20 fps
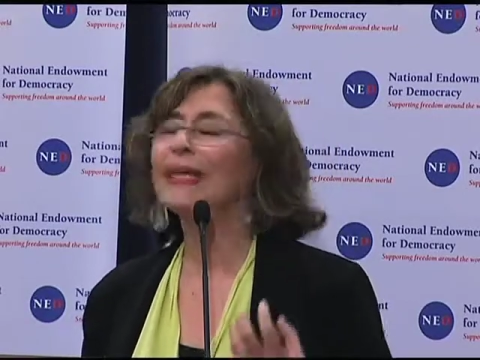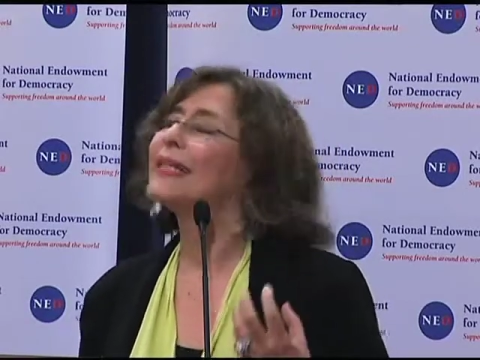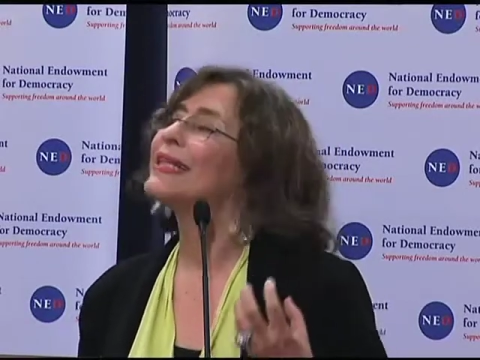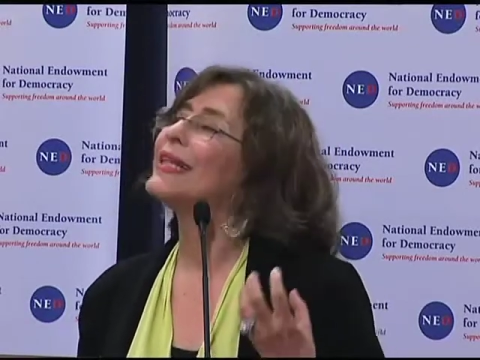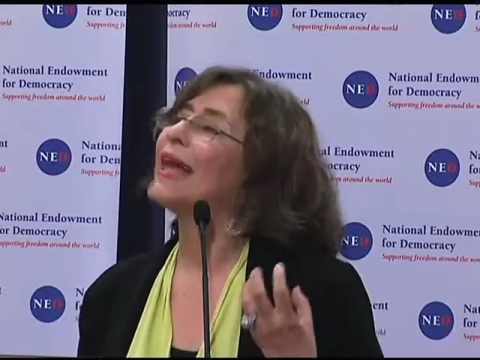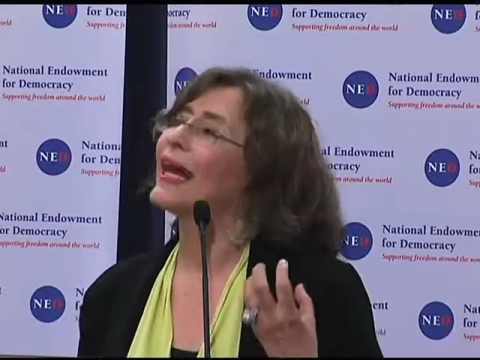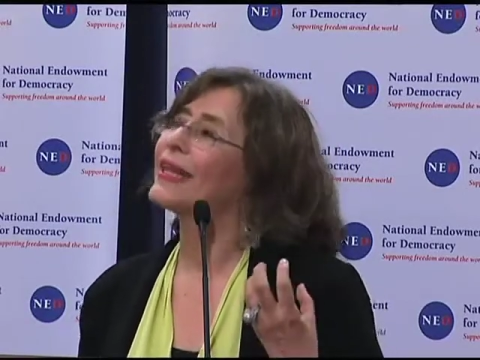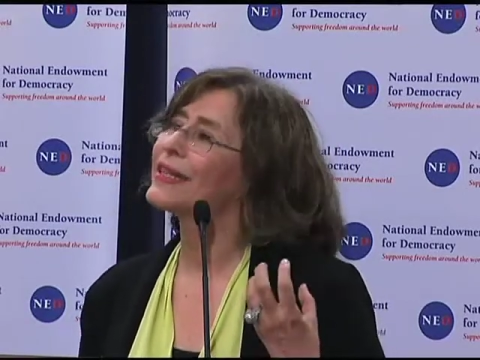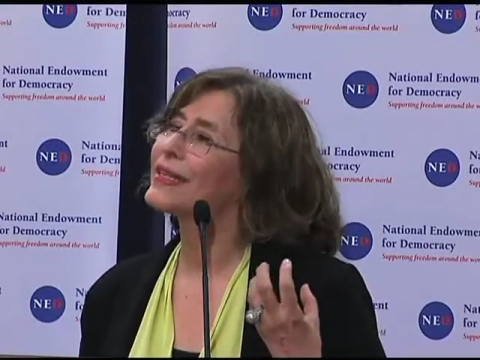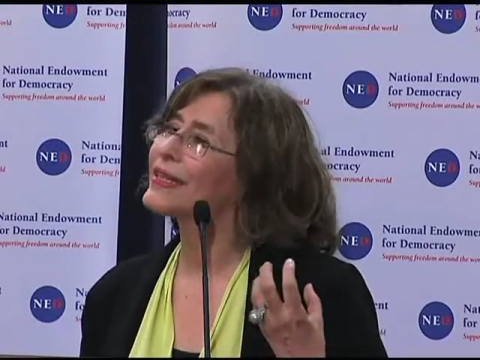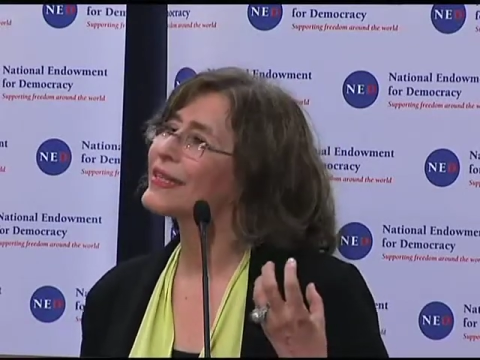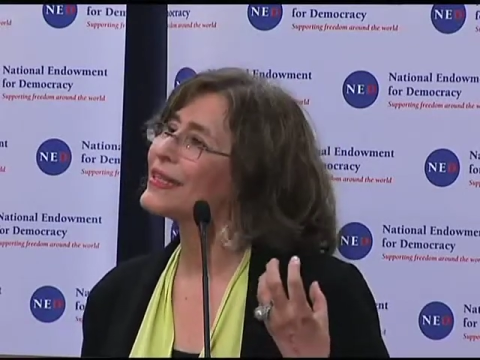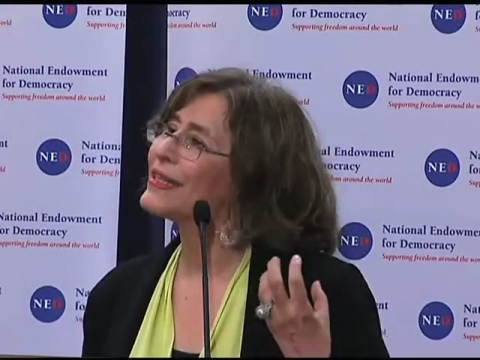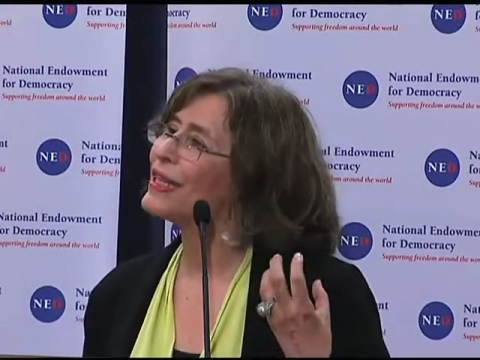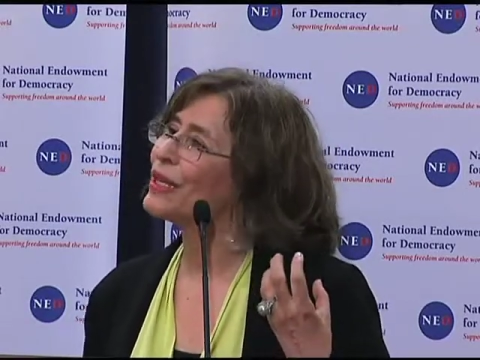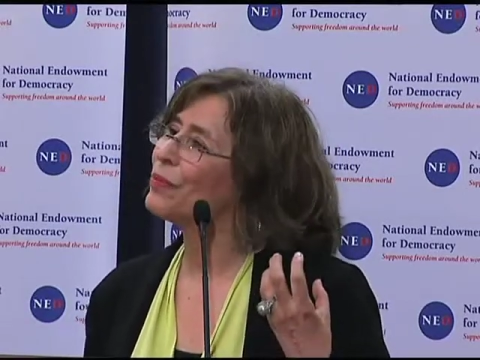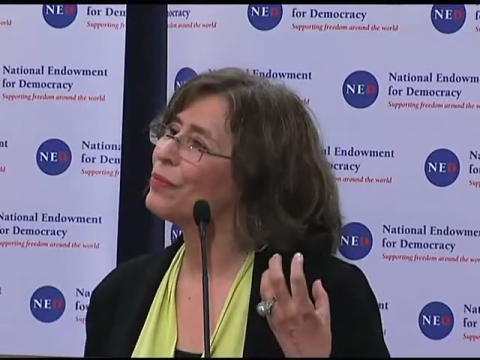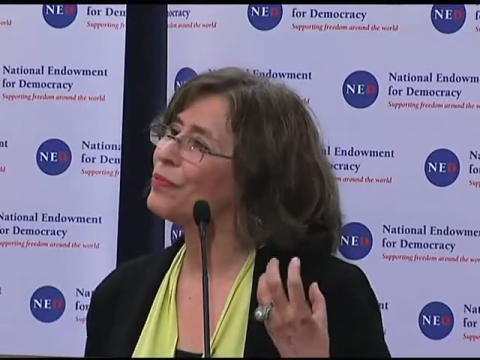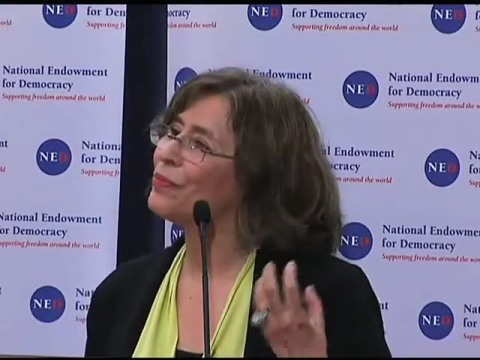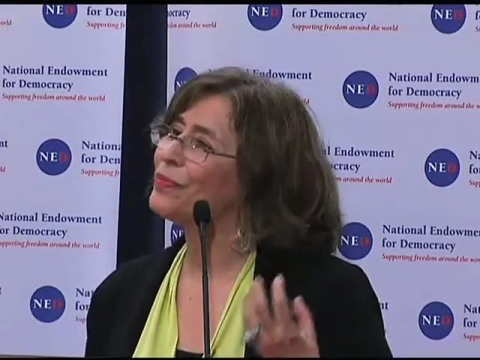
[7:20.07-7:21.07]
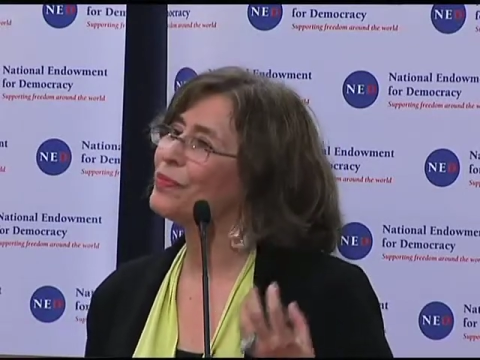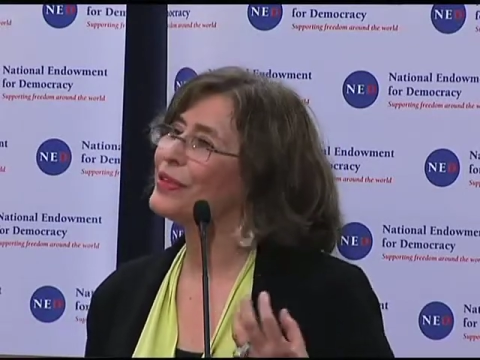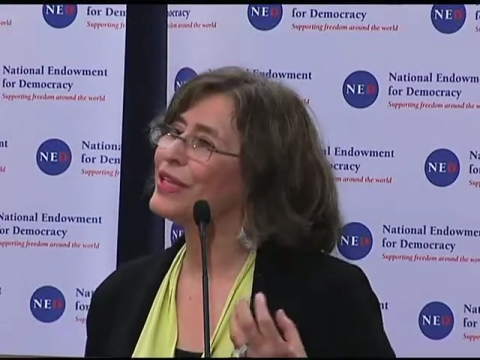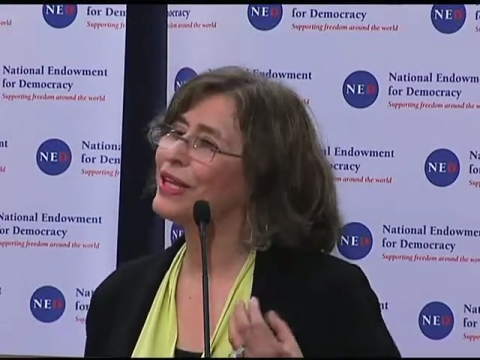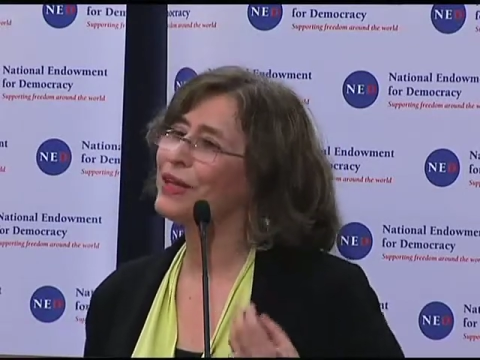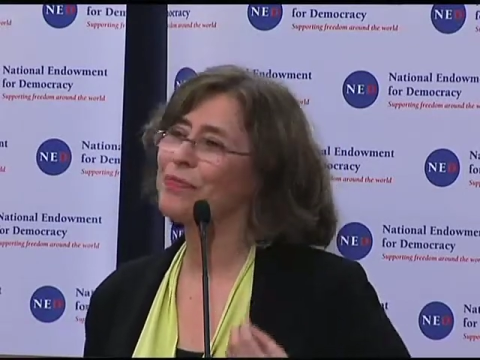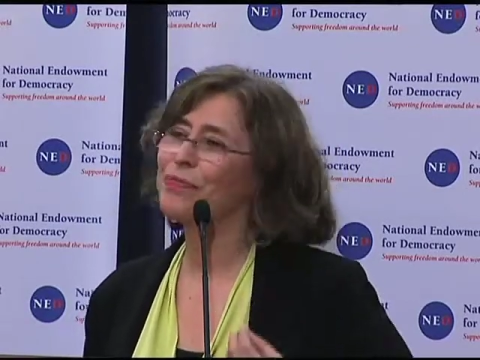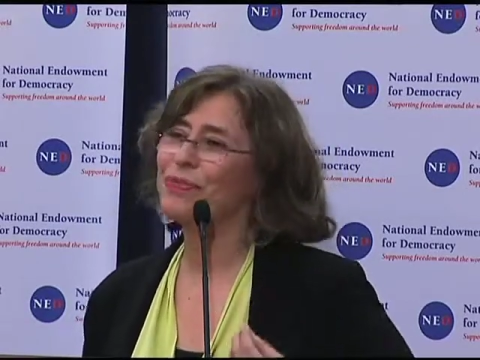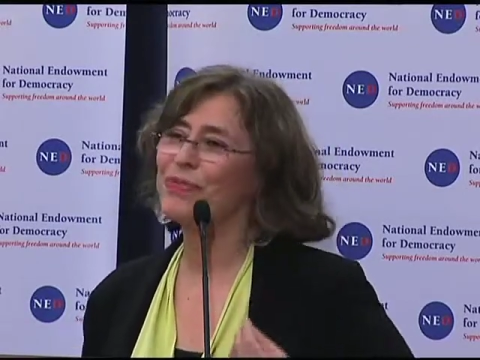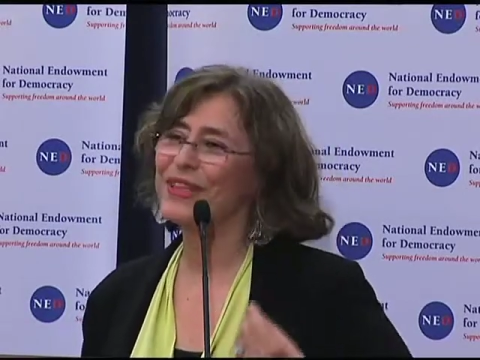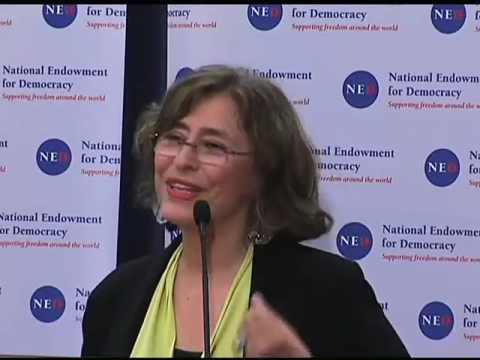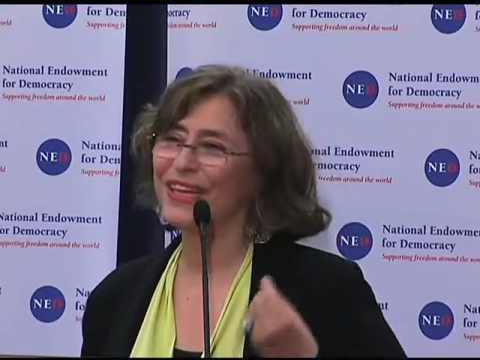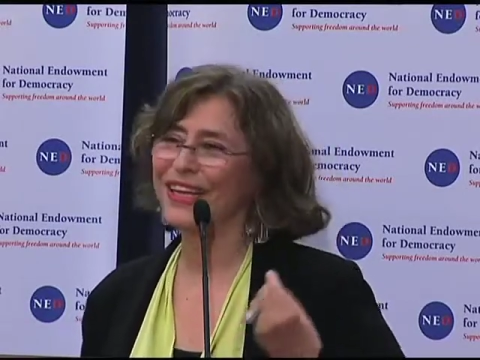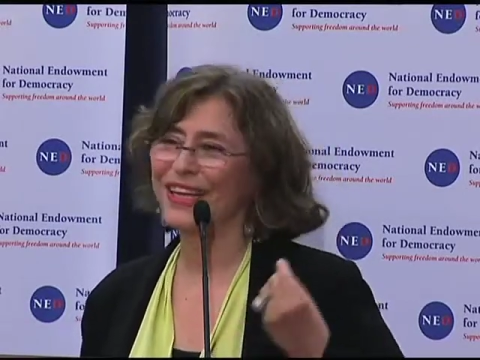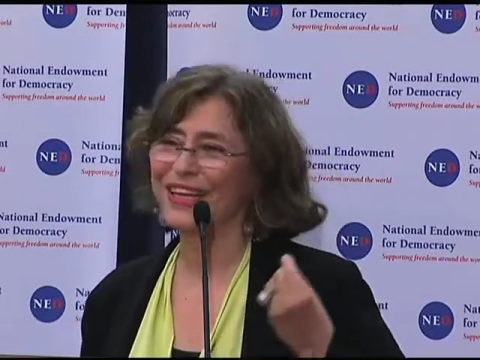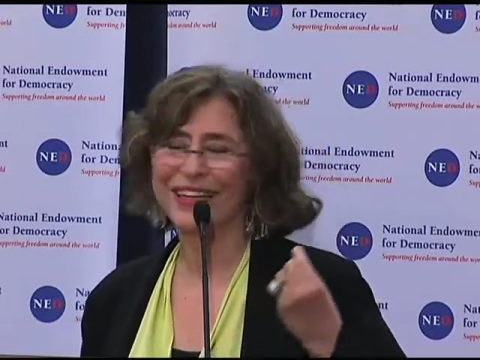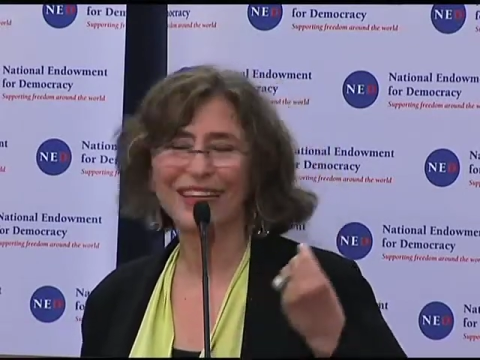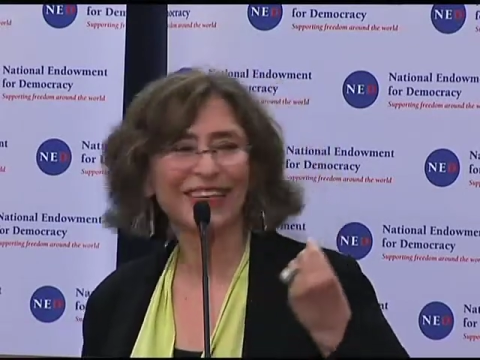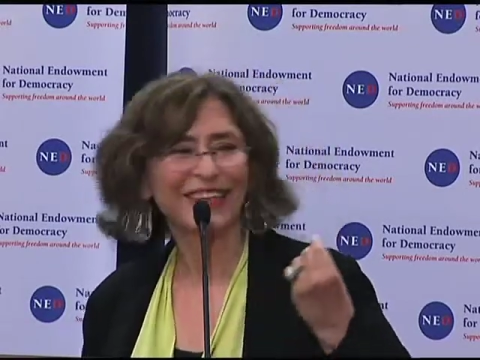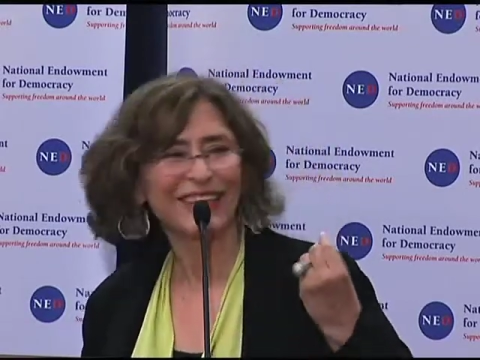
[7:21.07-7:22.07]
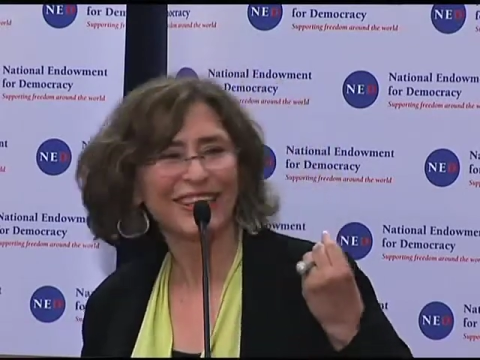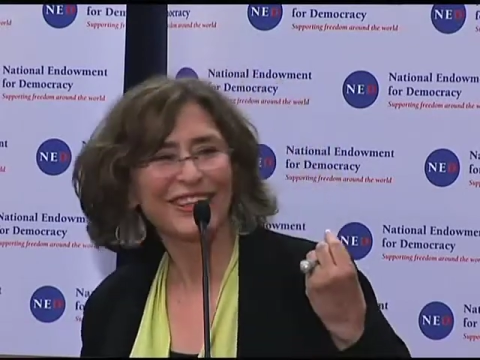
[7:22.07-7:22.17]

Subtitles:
that the